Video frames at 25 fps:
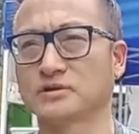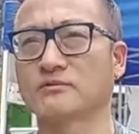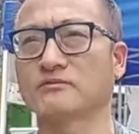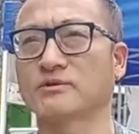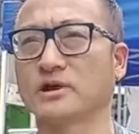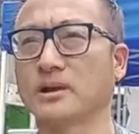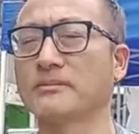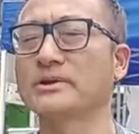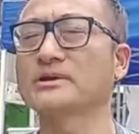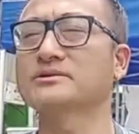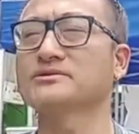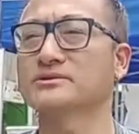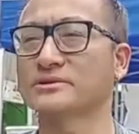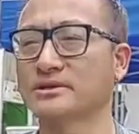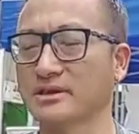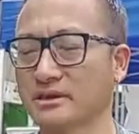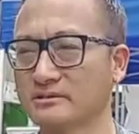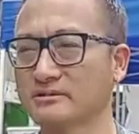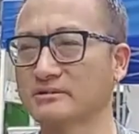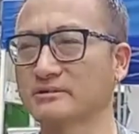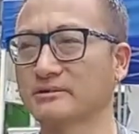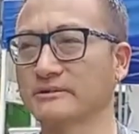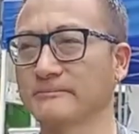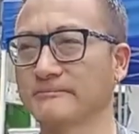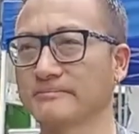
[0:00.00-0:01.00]
sort of coming
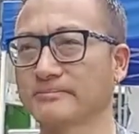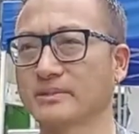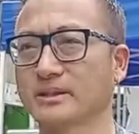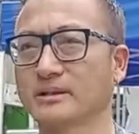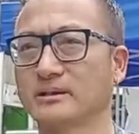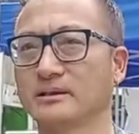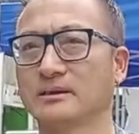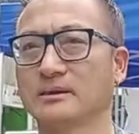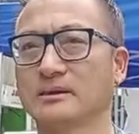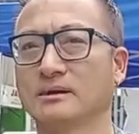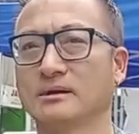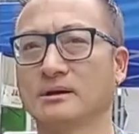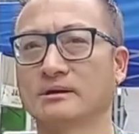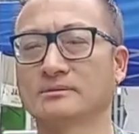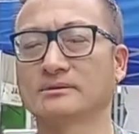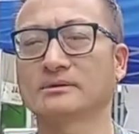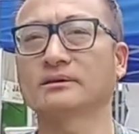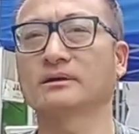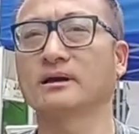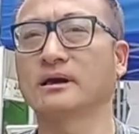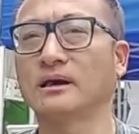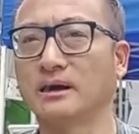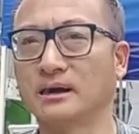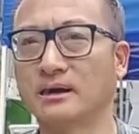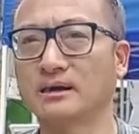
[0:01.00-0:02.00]
together. I
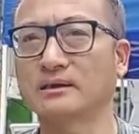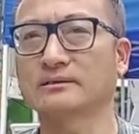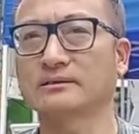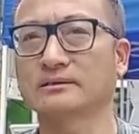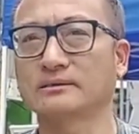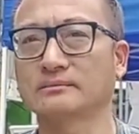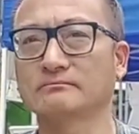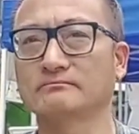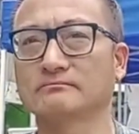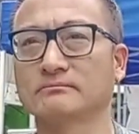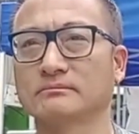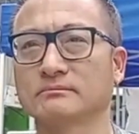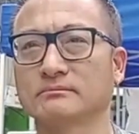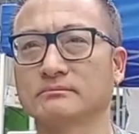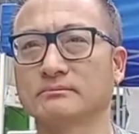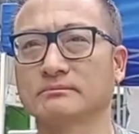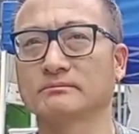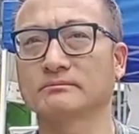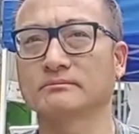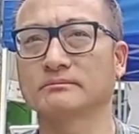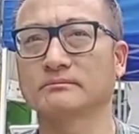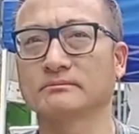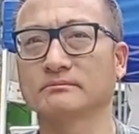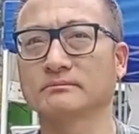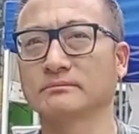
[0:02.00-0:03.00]
think art
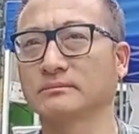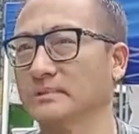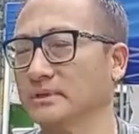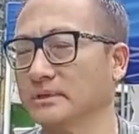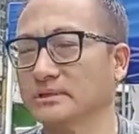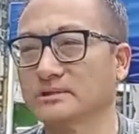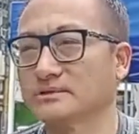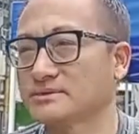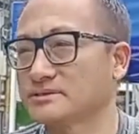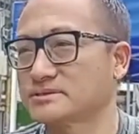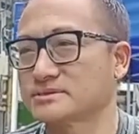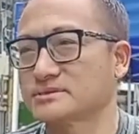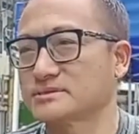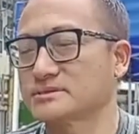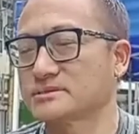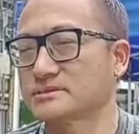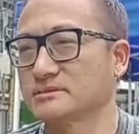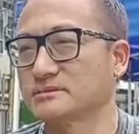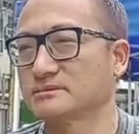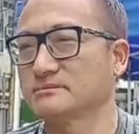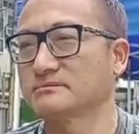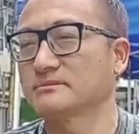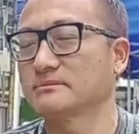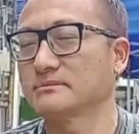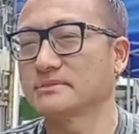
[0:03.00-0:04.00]

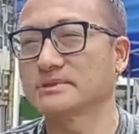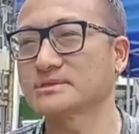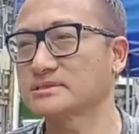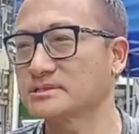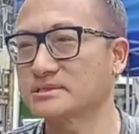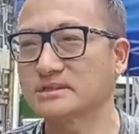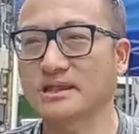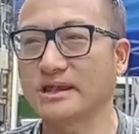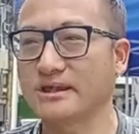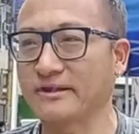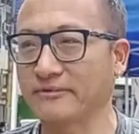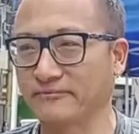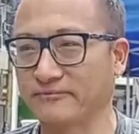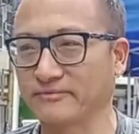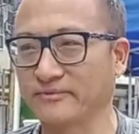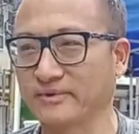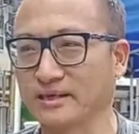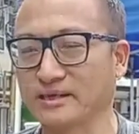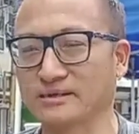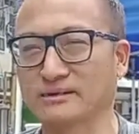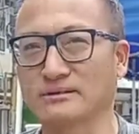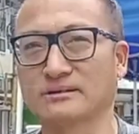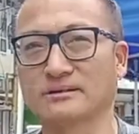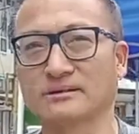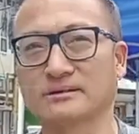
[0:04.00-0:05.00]
is life,
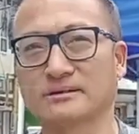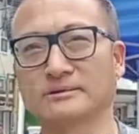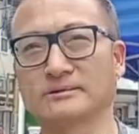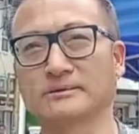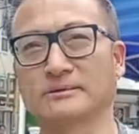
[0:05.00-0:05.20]
and